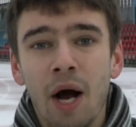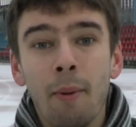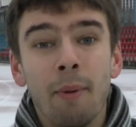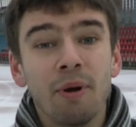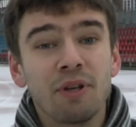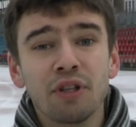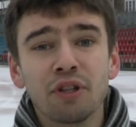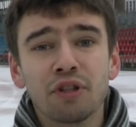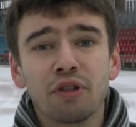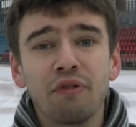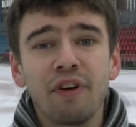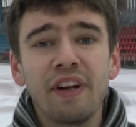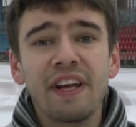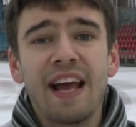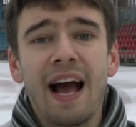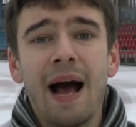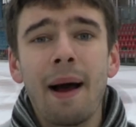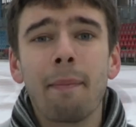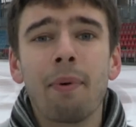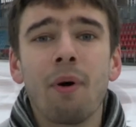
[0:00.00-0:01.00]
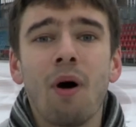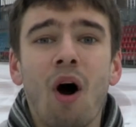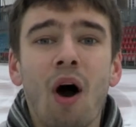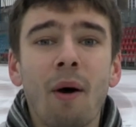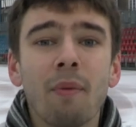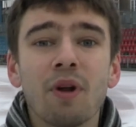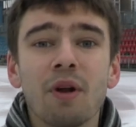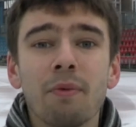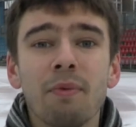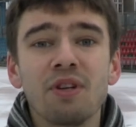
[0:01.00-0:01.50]
But just to recap,
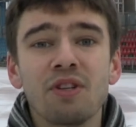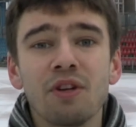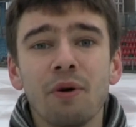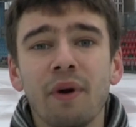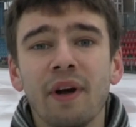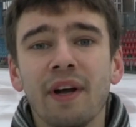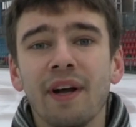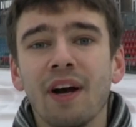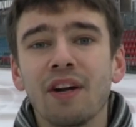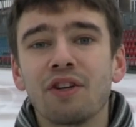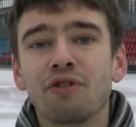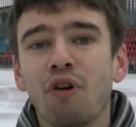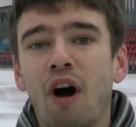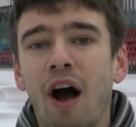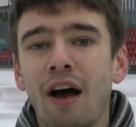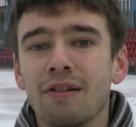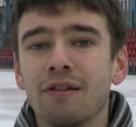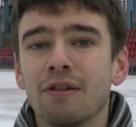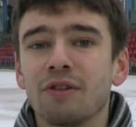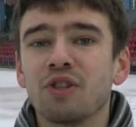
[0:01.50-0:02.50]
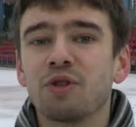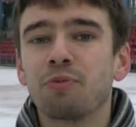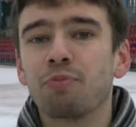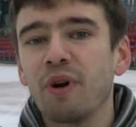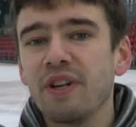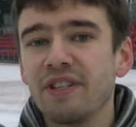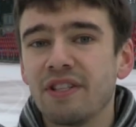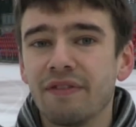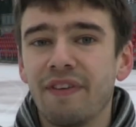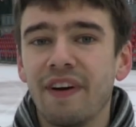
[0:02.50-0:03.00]
I'm going to be doing a triathlon
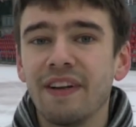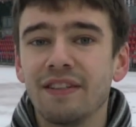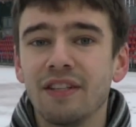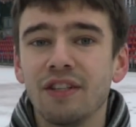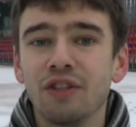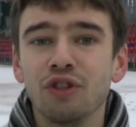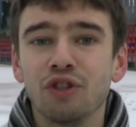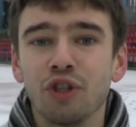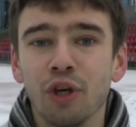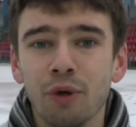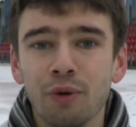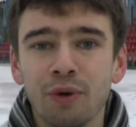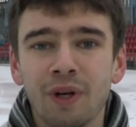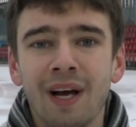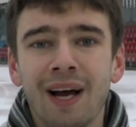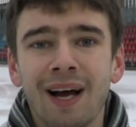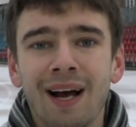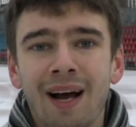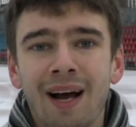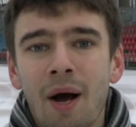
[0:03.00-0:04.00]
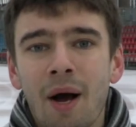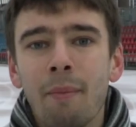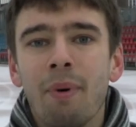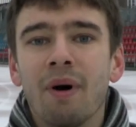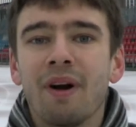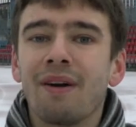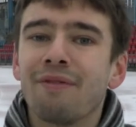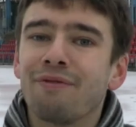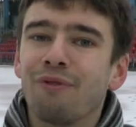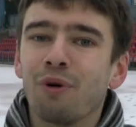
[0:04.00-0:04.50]
sprint event in June,
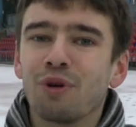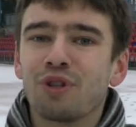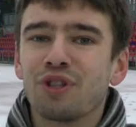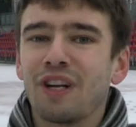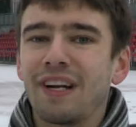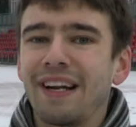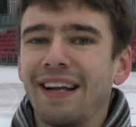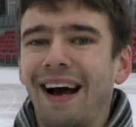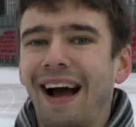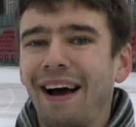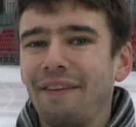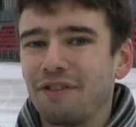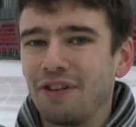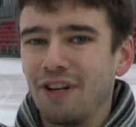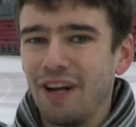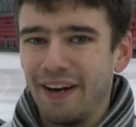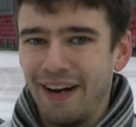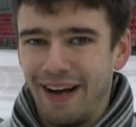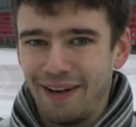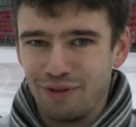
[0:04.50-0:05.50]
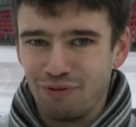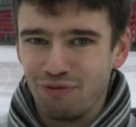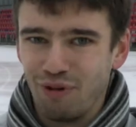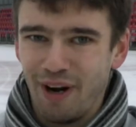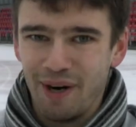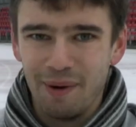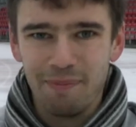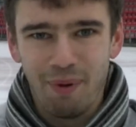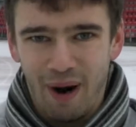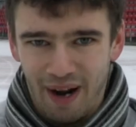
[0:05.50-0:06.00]
but unfortunately, I have to learn how to
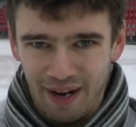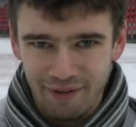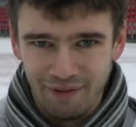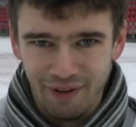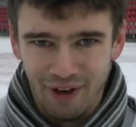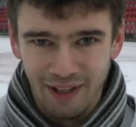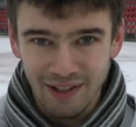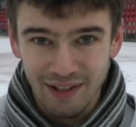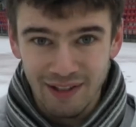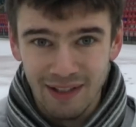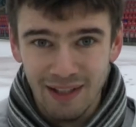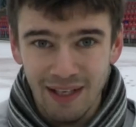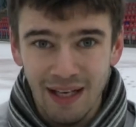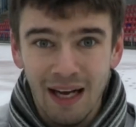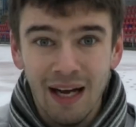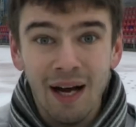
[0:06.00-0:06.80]
ride a bike first.